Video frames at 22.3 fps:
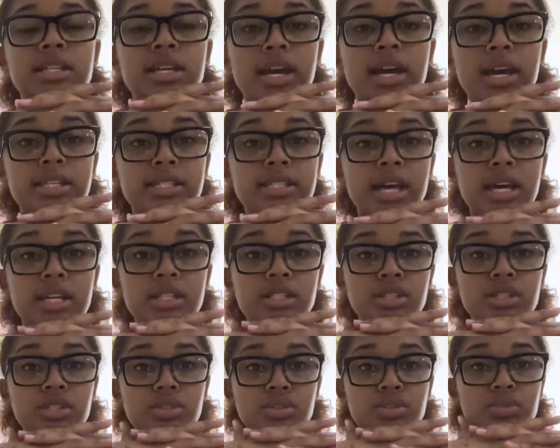guys, has
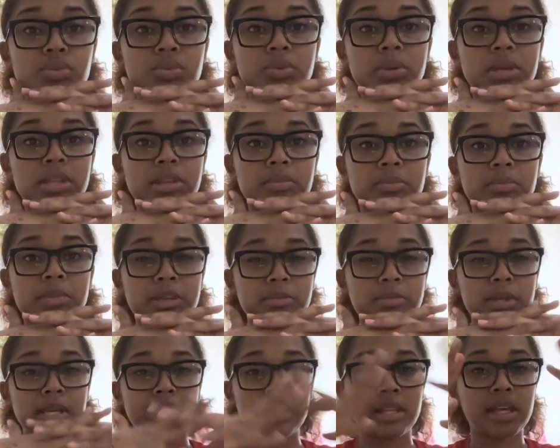to do with me
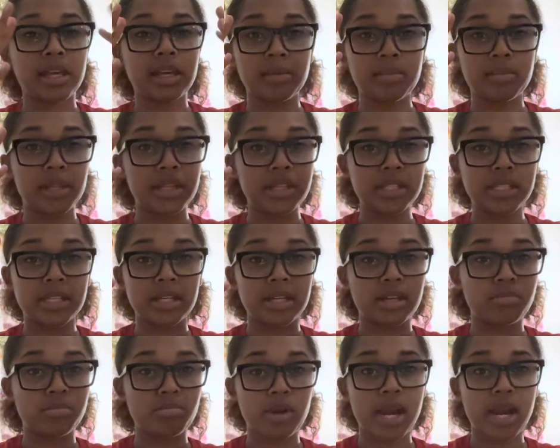being like a
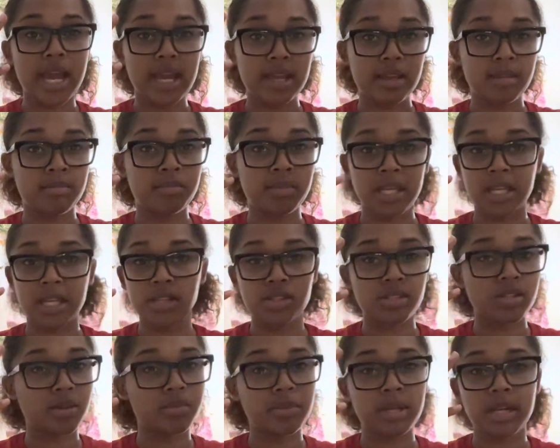military brat and meeting
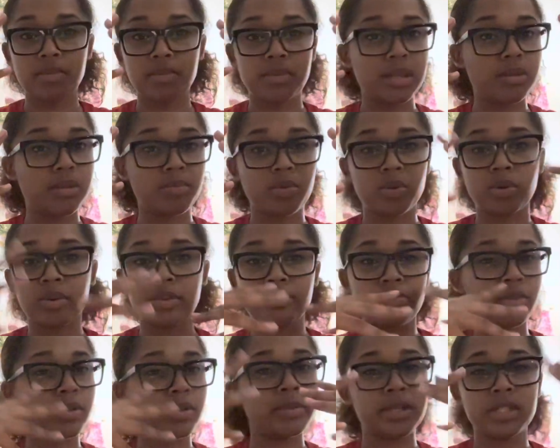so many people and
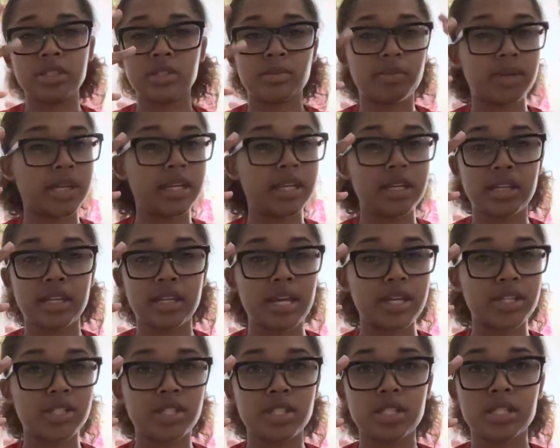forming so many
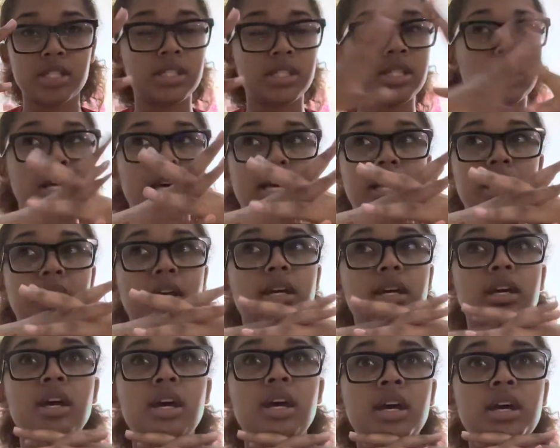connections. Like,
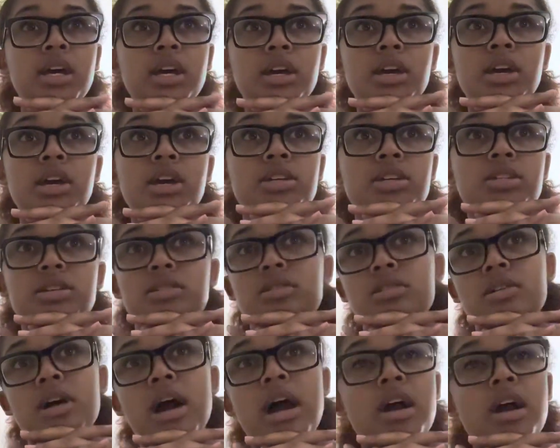
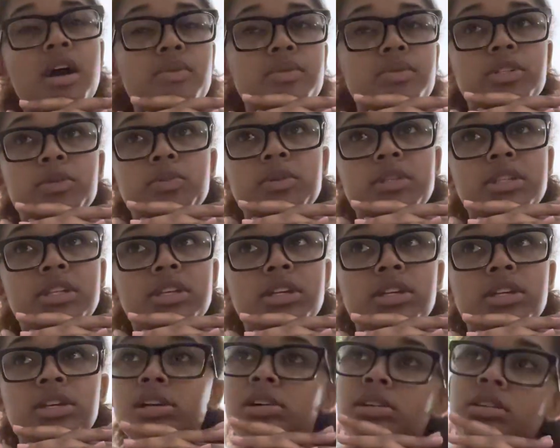so I always be
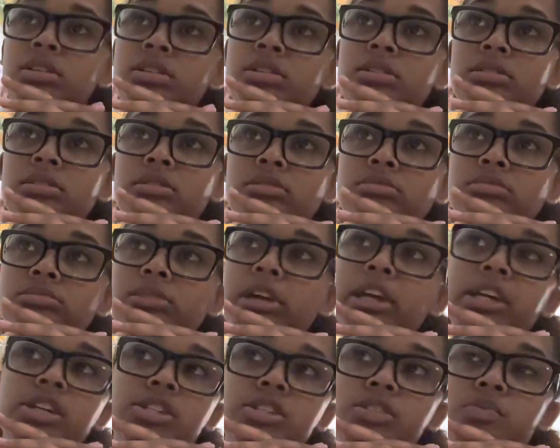thinking, oh, I
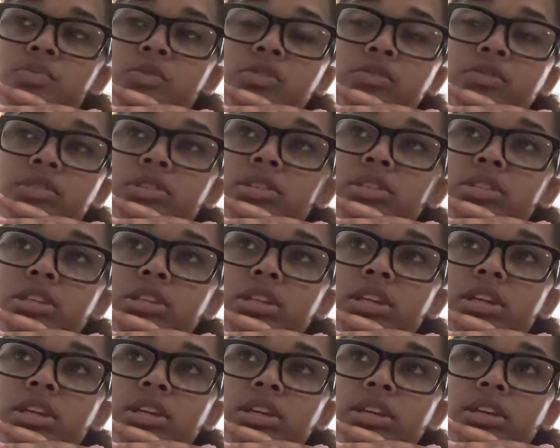could just move to a
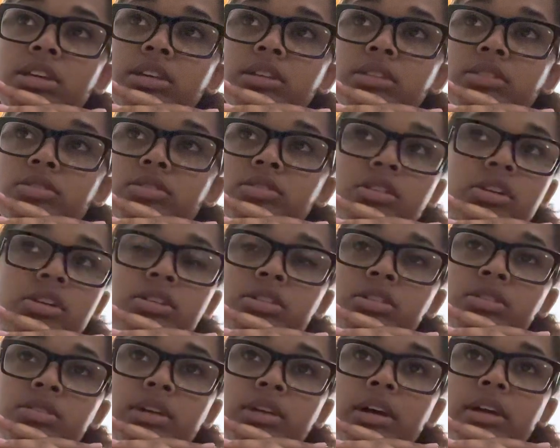city and start a
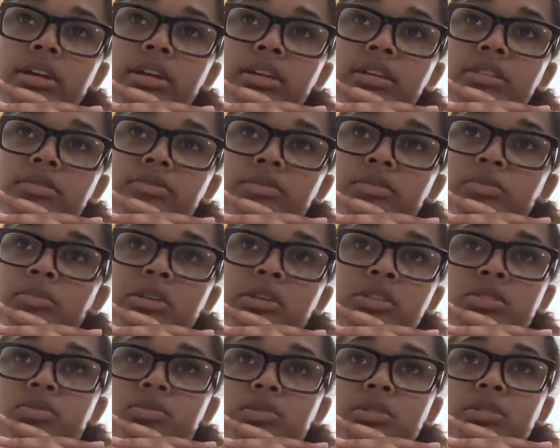new life and meet
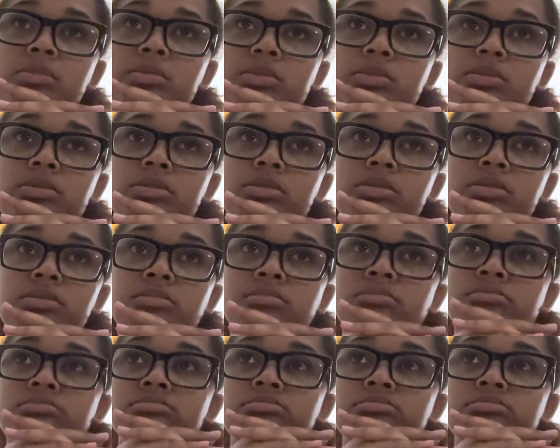new people.